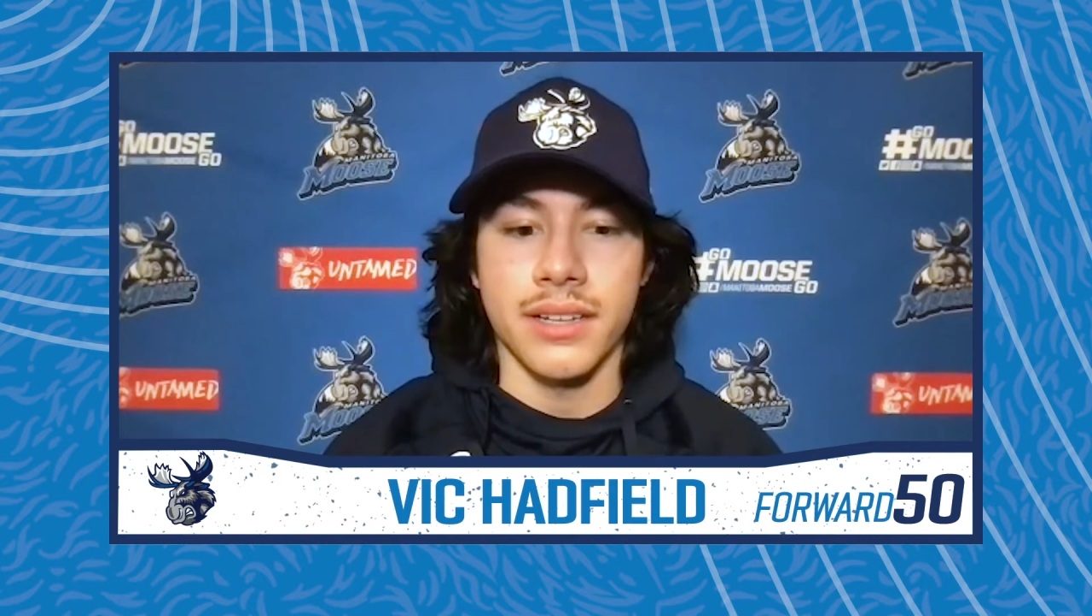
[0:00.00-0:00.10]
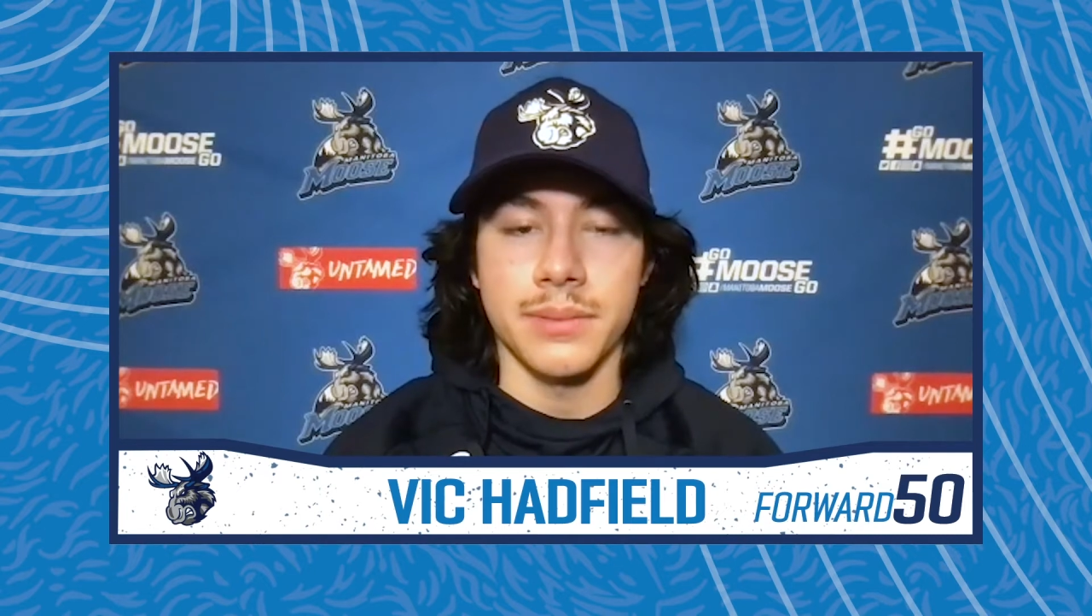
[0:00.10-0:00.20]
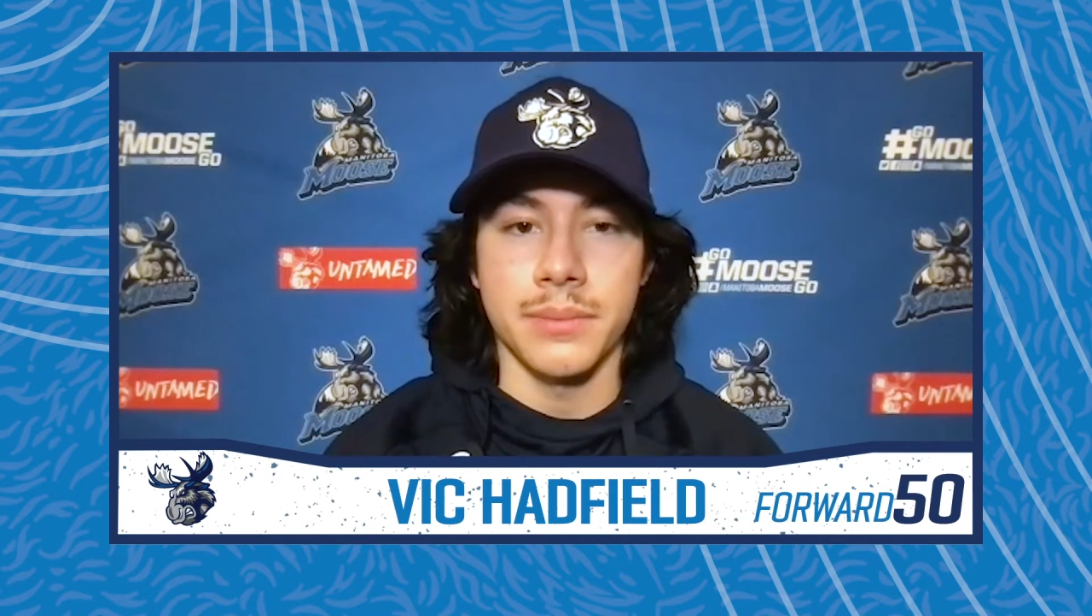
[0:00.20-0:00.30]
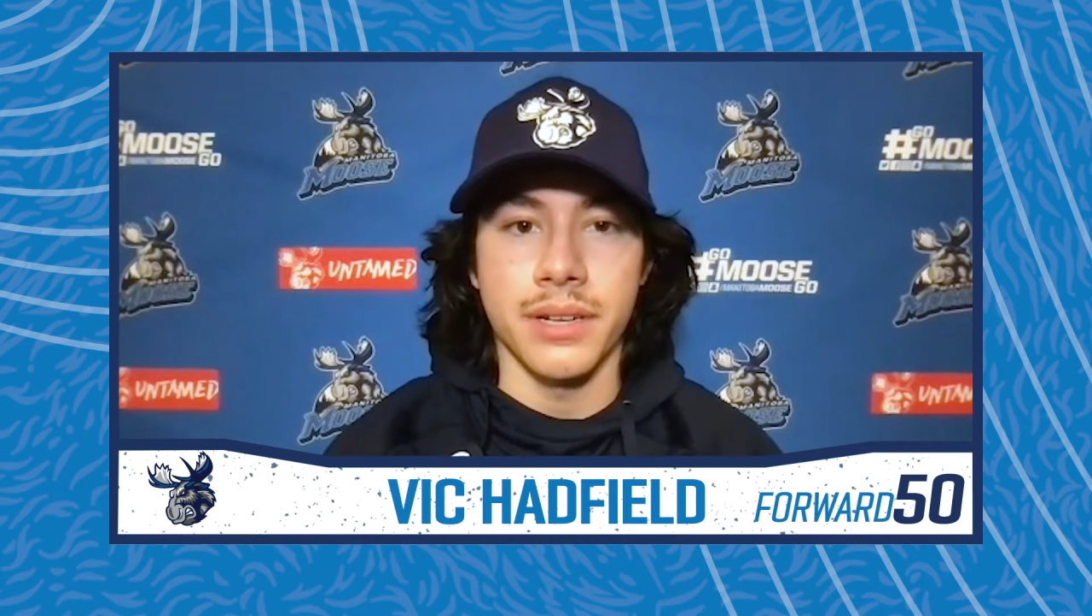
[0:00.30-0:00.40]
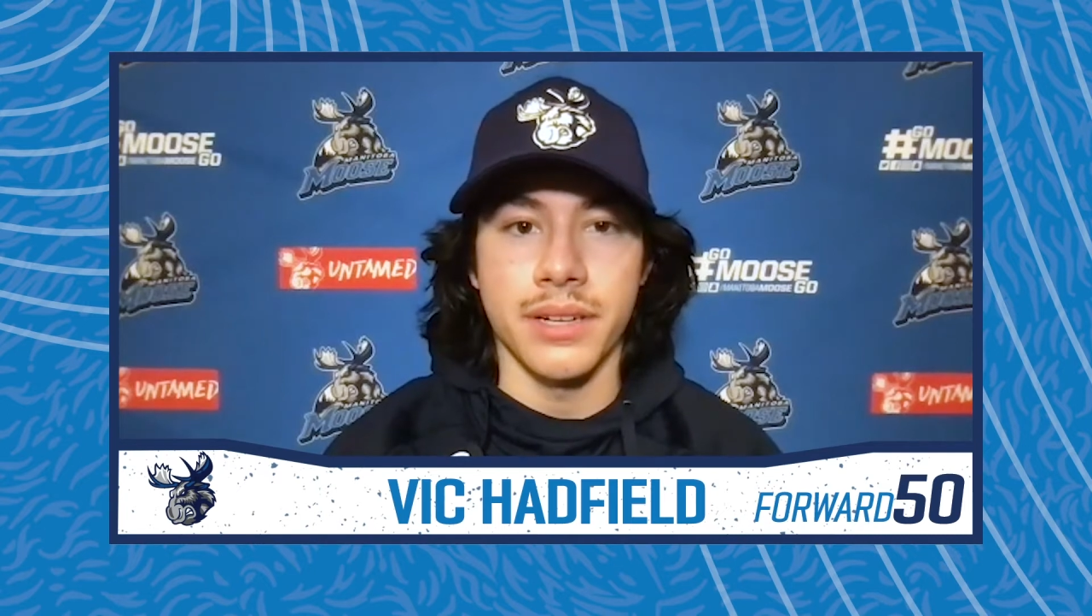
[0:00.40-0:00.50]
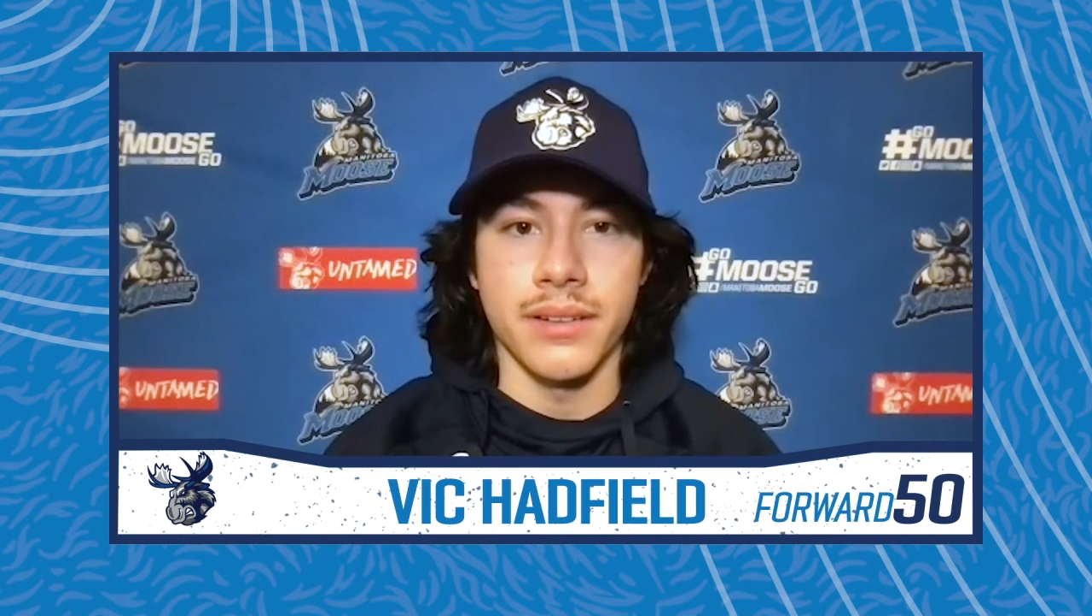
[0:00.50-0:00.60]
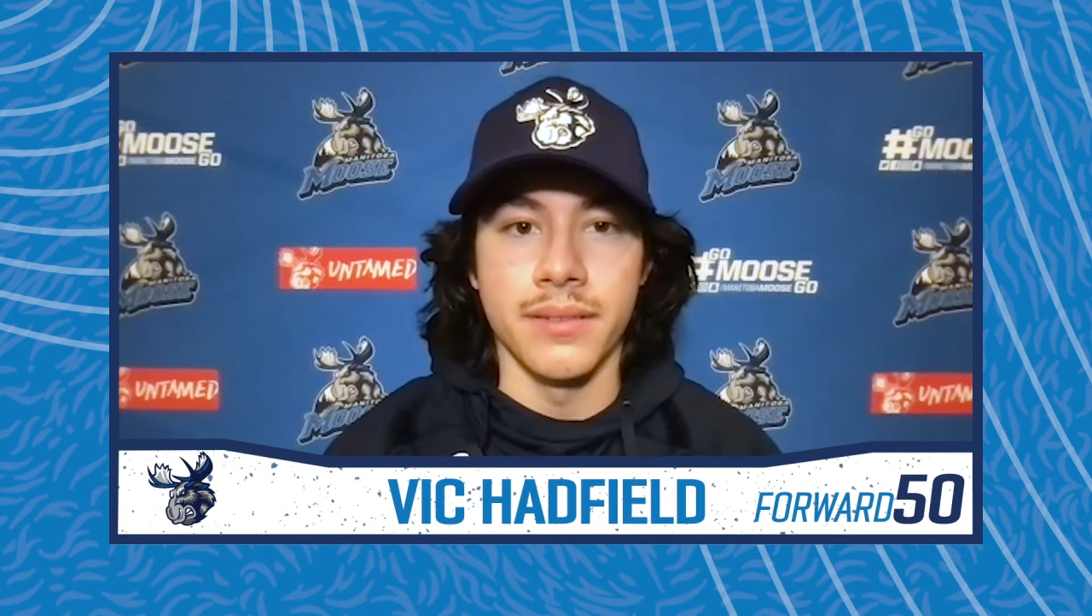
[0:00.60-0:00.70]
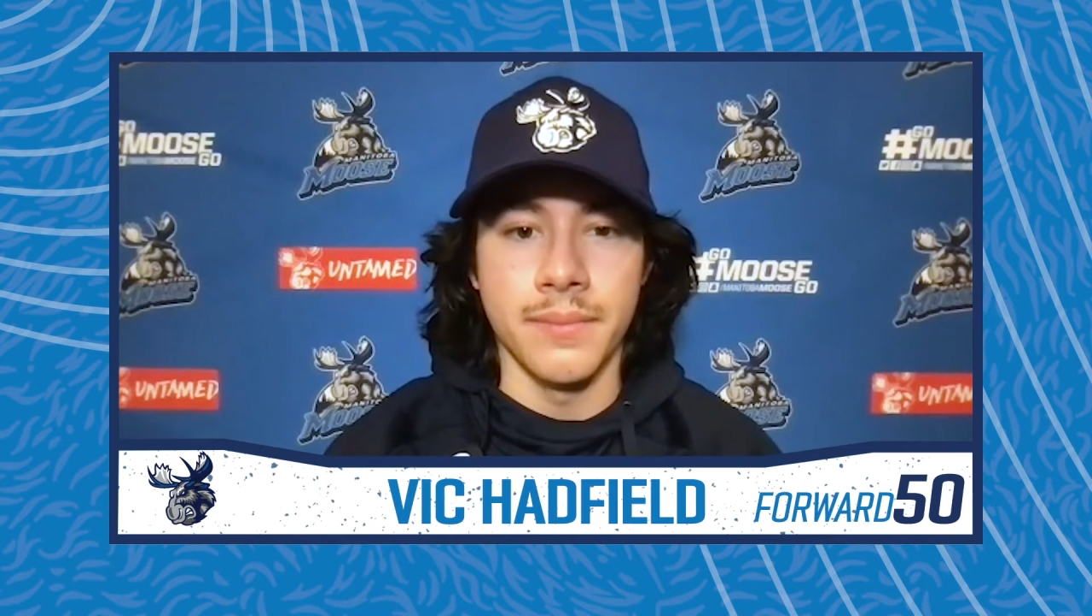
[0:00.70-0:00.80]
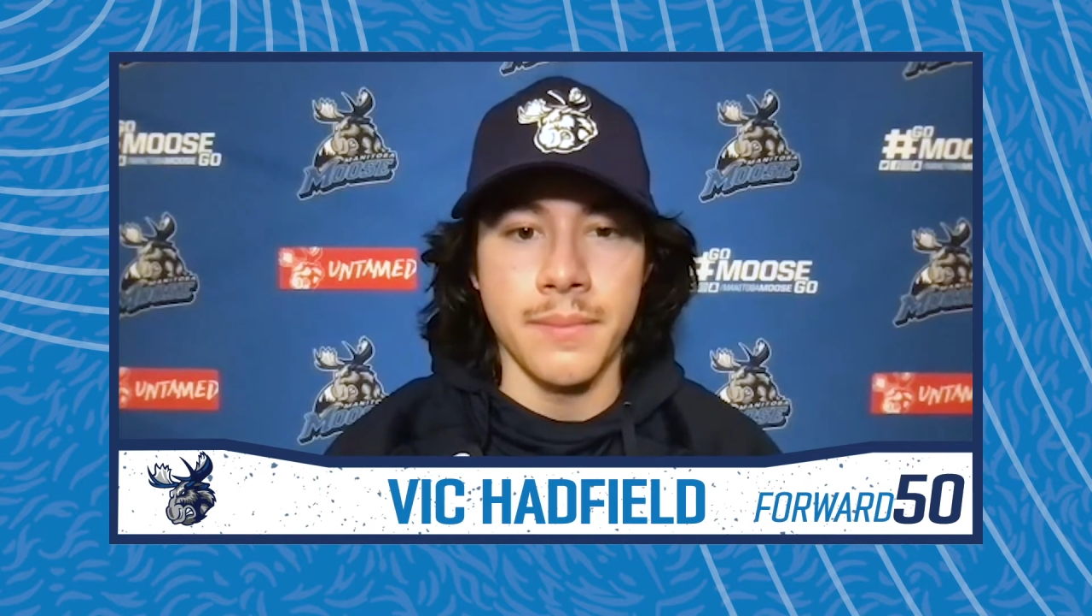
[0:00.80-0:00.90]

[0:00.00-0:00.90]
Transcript: it's been pretty good.